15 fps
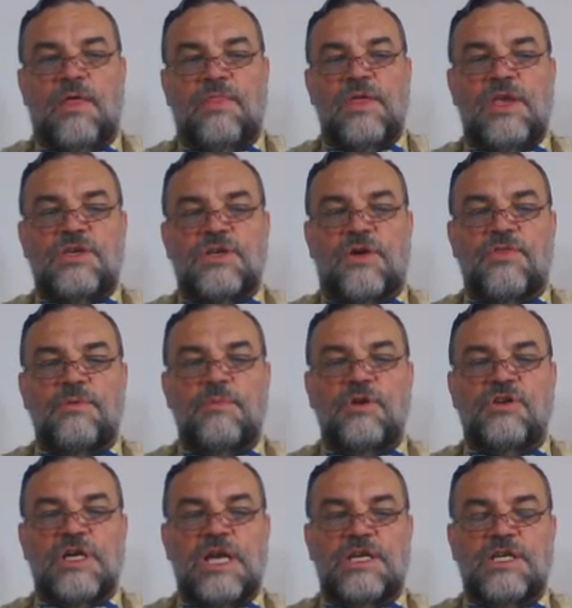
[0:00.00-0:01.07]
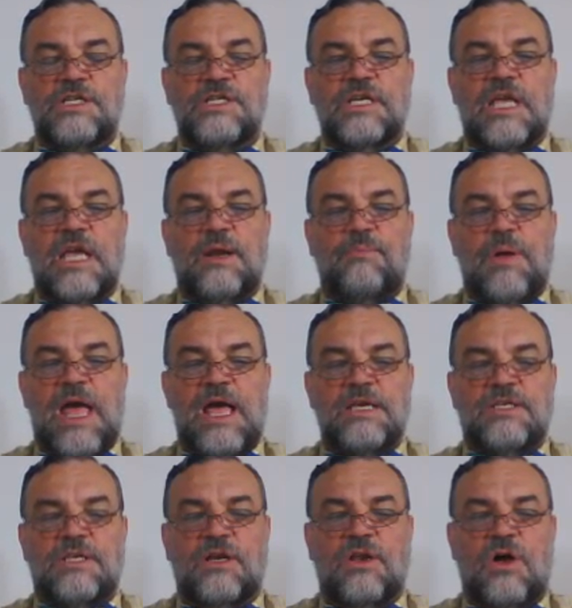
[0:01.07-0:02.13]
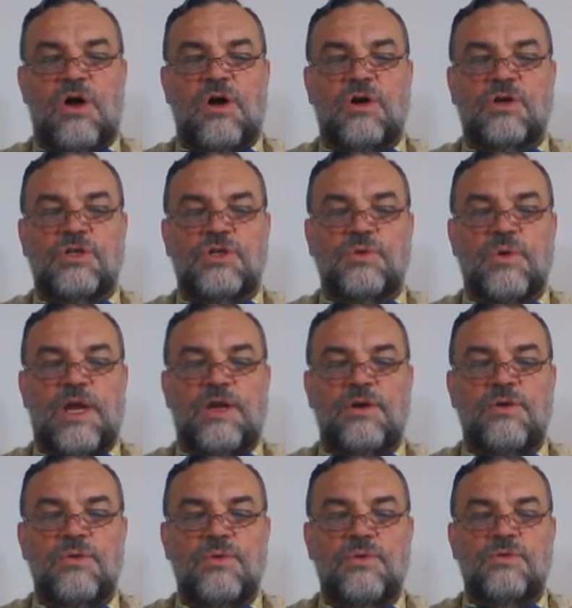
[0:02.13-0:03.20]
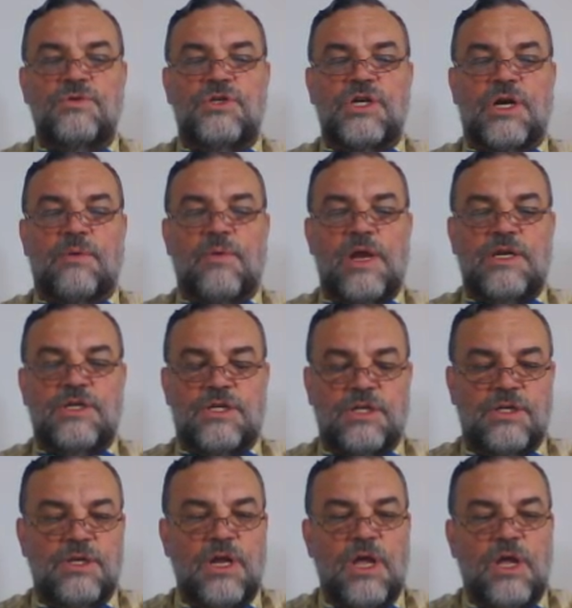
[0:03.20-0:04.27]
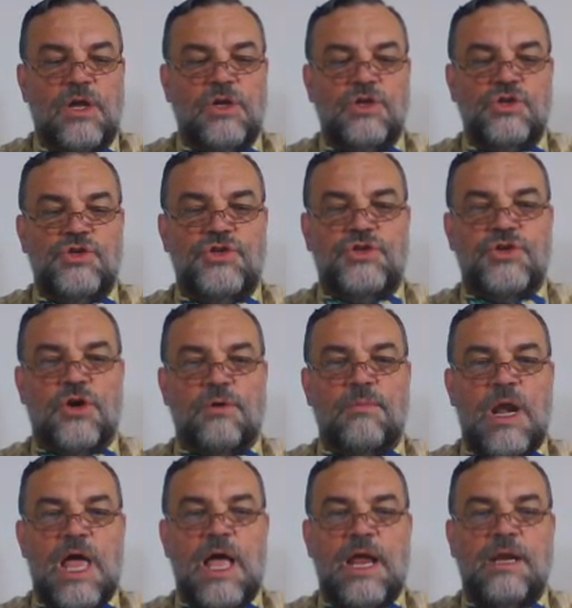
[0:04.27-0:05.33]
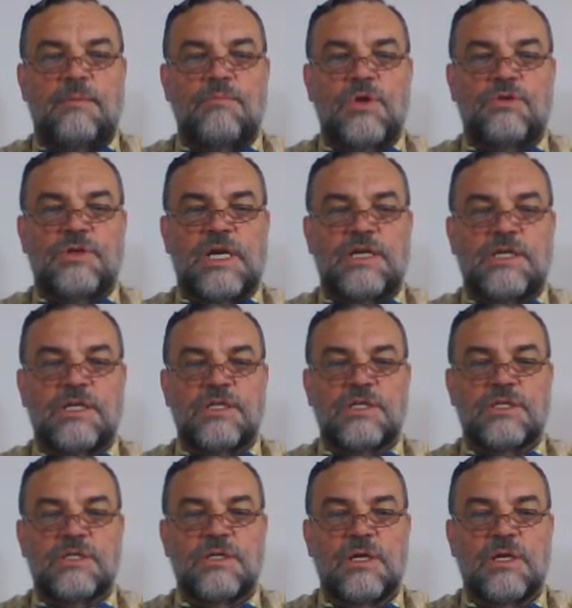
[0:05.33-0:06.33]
These are the mutations that get passed along to a new generation, germline mutations.